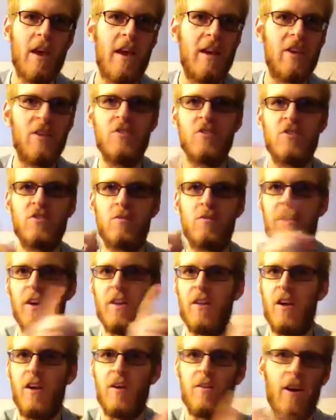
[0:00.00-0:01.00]
and you just went
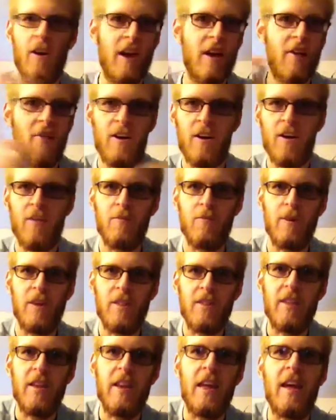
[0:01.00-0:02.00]
along right around
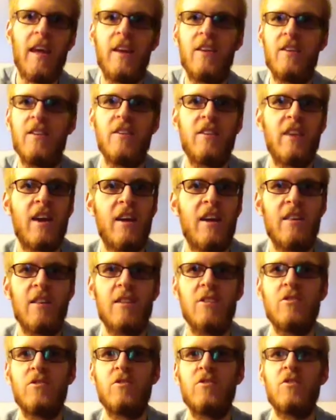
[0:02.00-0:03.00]
with it and did not
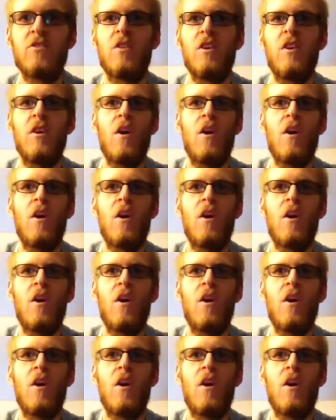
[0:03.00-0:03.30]
lose